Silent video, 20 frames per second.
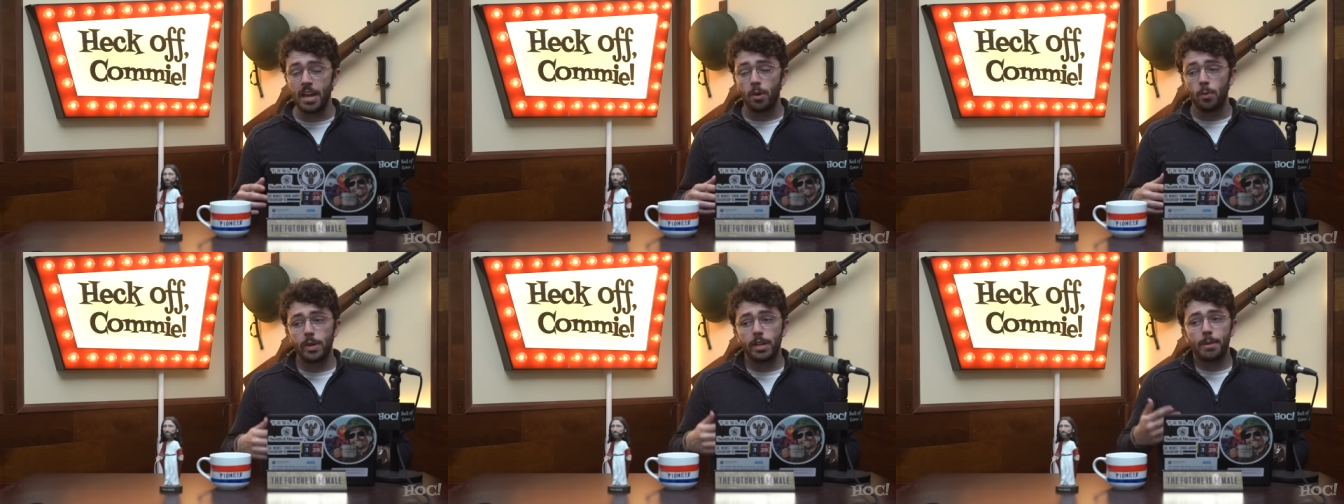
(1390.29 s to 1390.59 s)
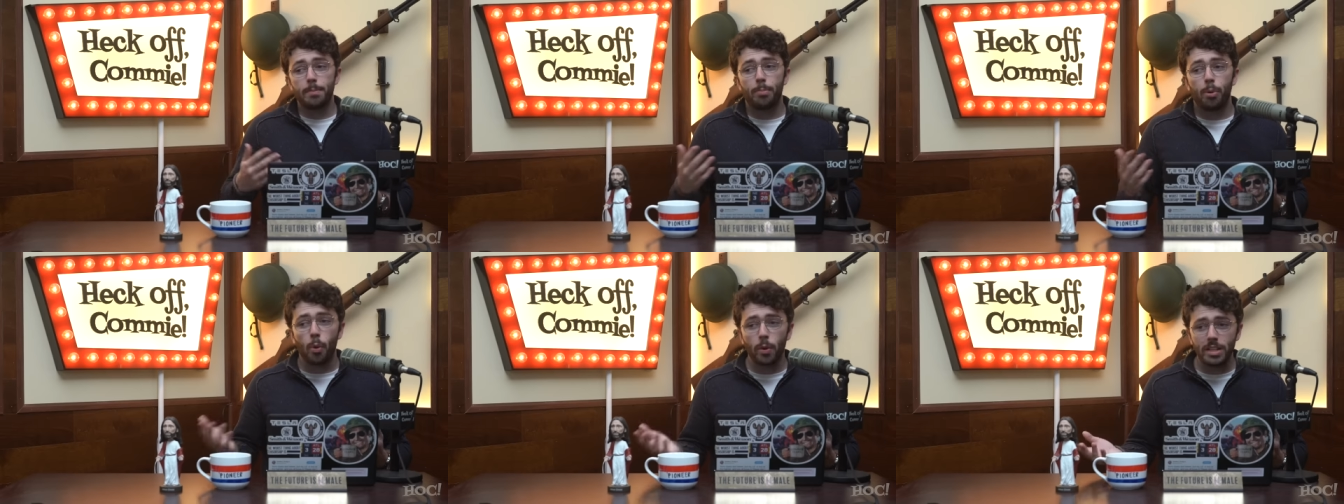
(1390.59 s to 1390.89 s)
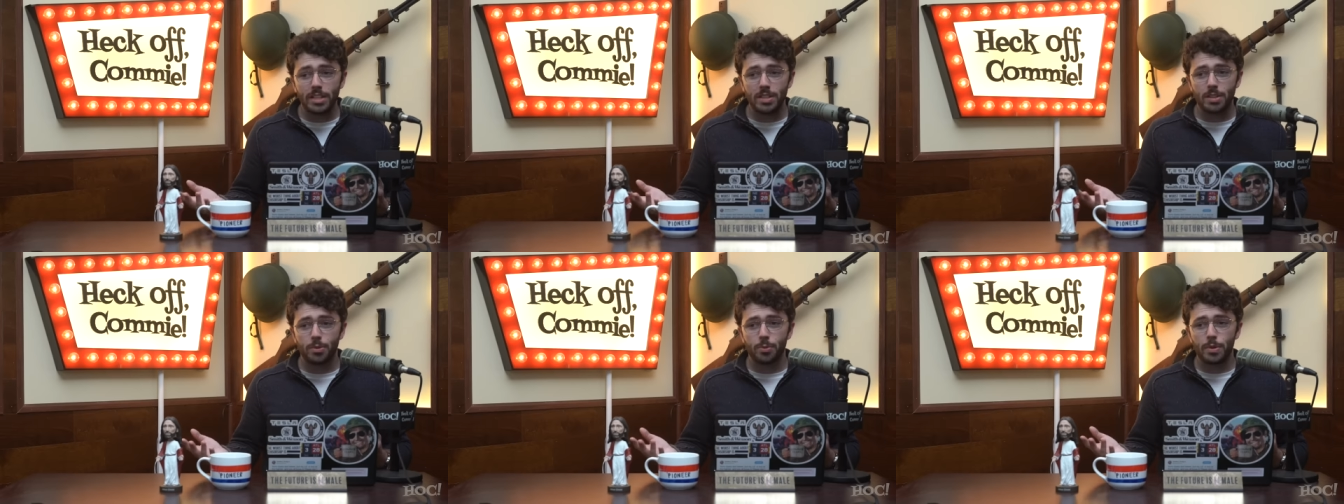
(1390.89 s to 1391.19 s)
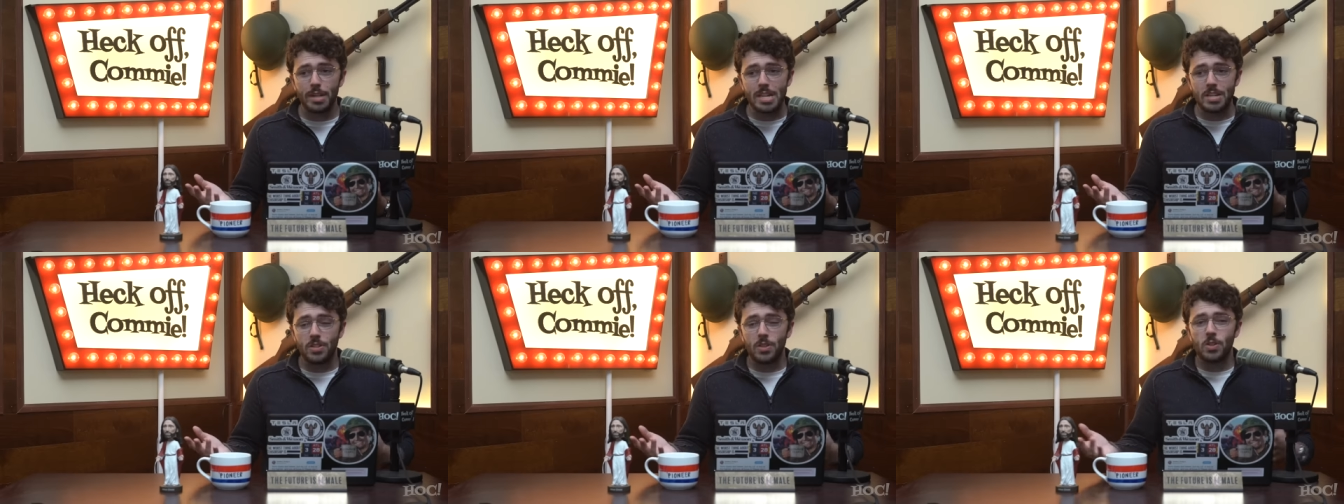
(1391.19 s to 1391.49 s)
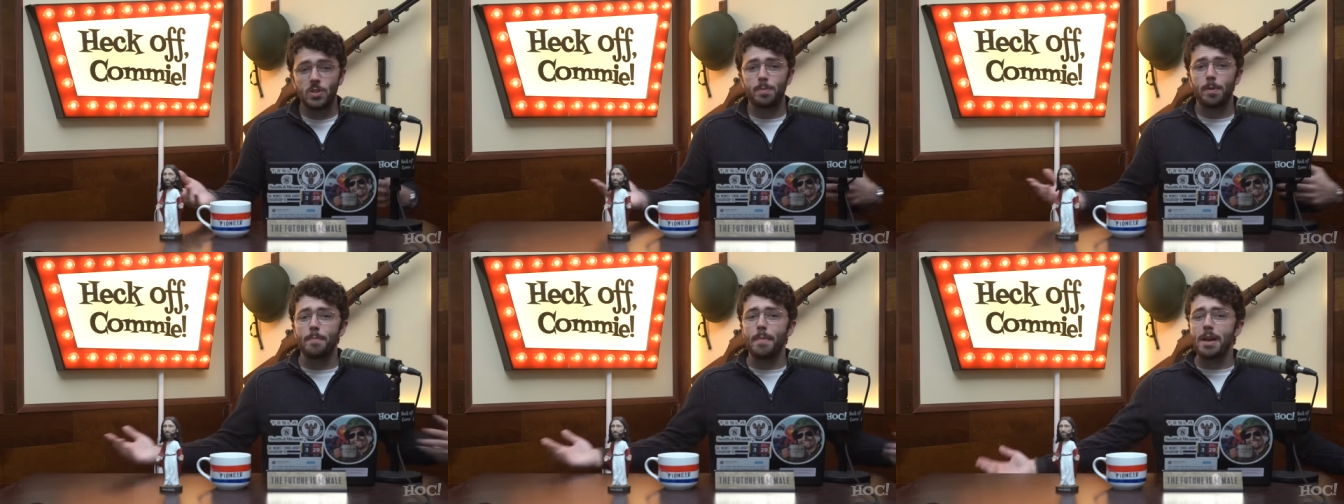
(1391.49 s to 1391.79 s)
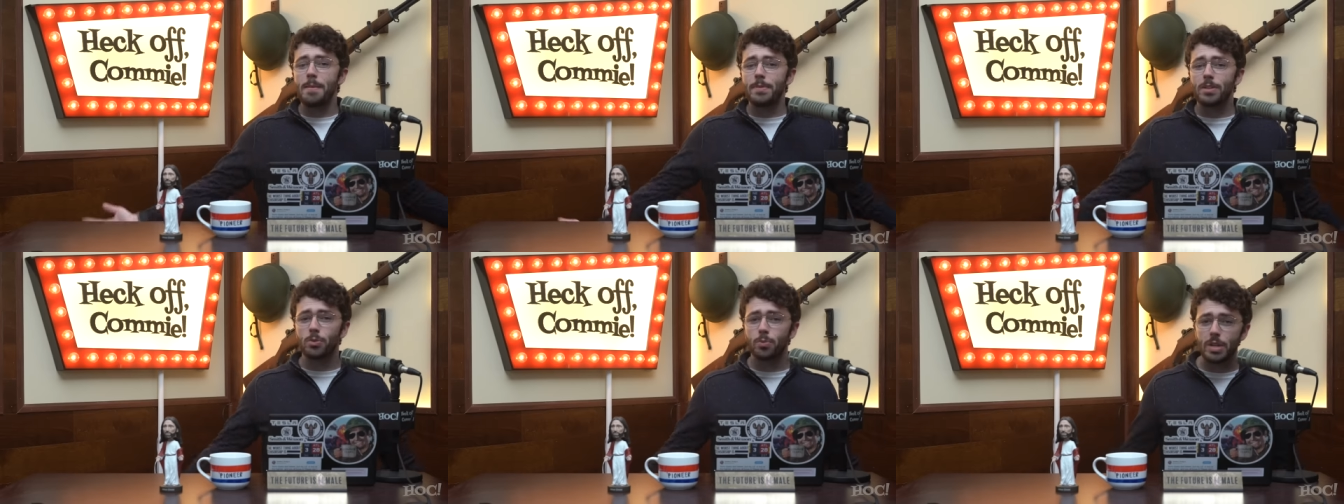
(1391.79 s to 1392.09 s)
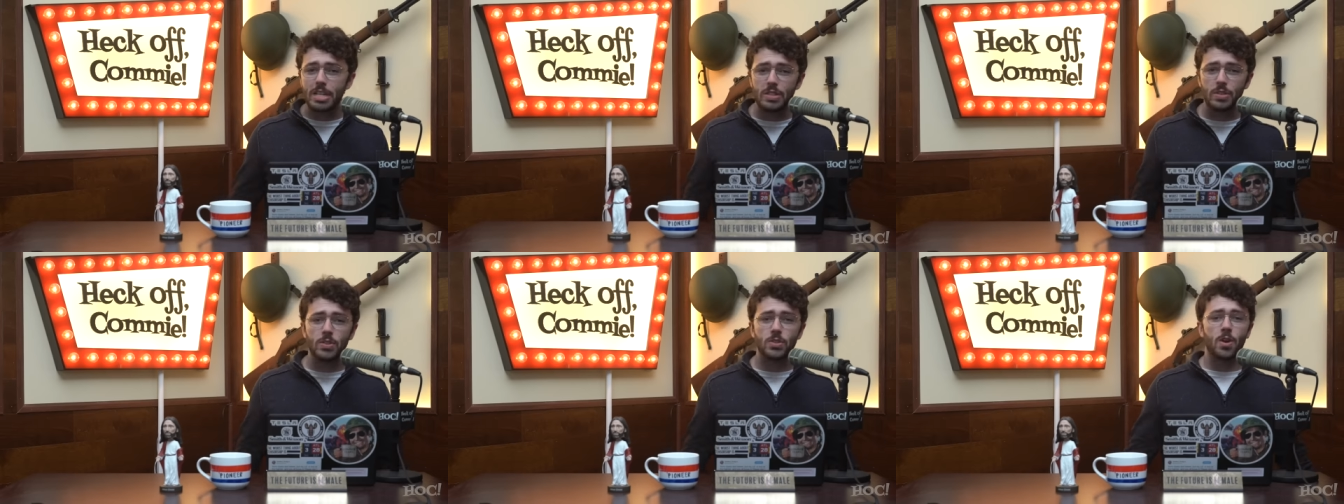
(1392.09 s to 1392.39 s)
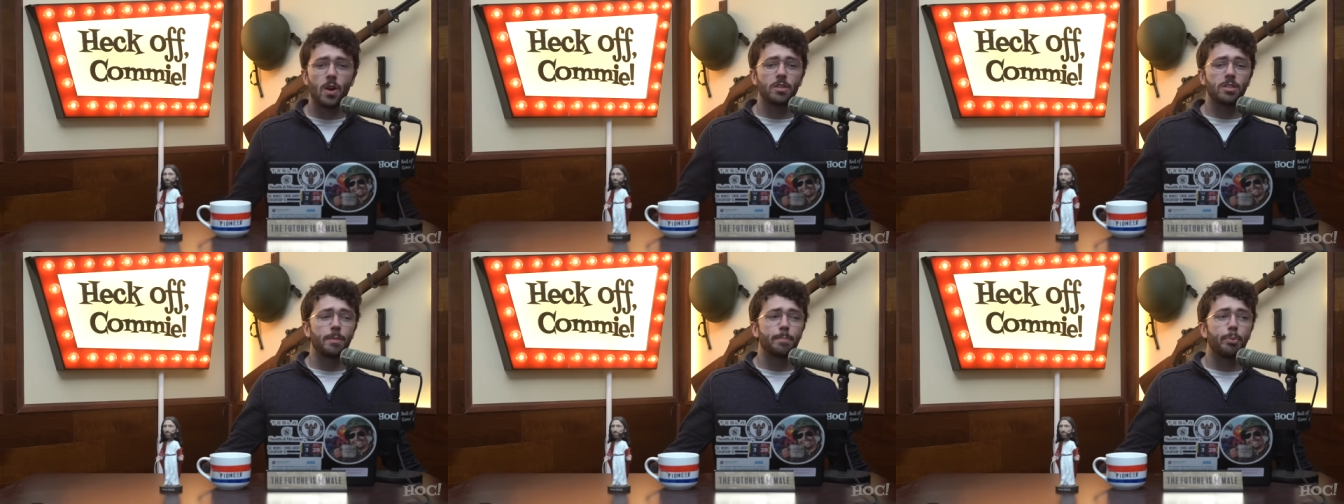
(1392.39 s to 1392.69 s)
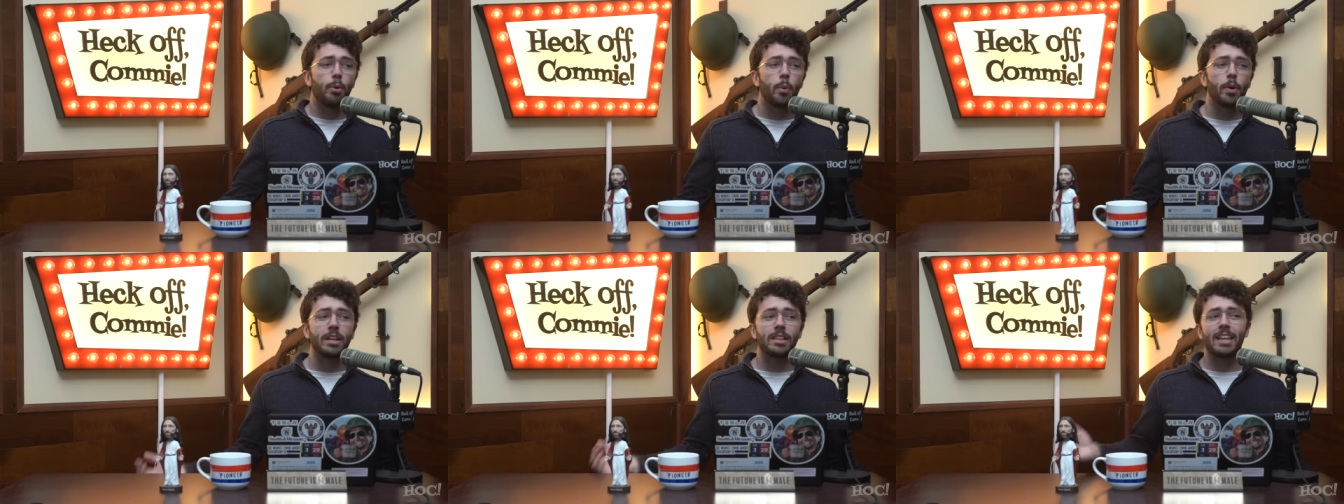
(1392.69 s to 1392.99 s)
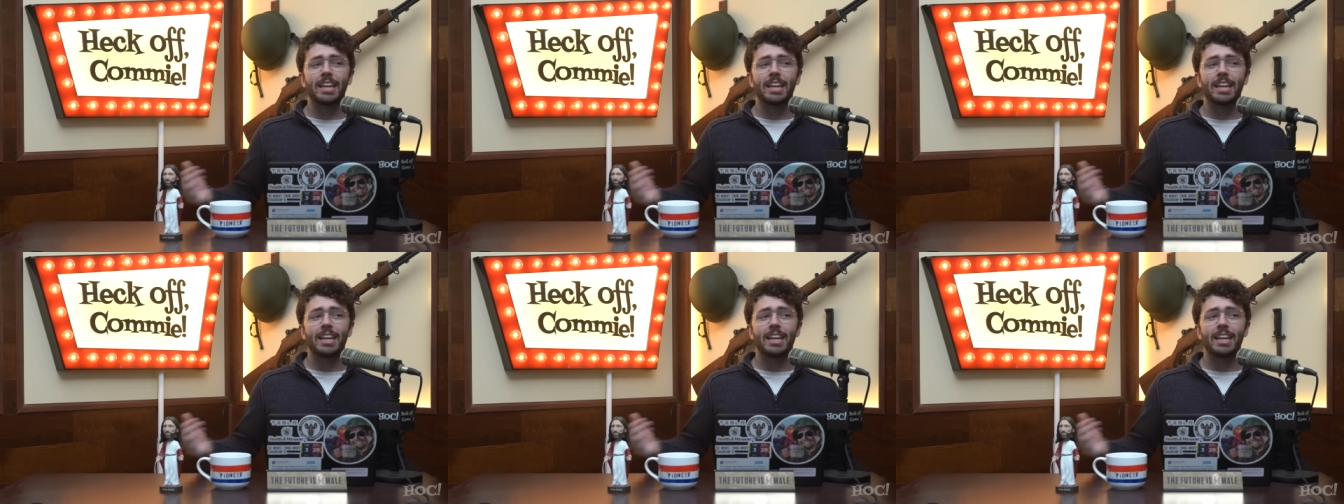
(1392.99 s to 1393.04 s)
We can point to the reasons, but maybe the reasons aren't the point.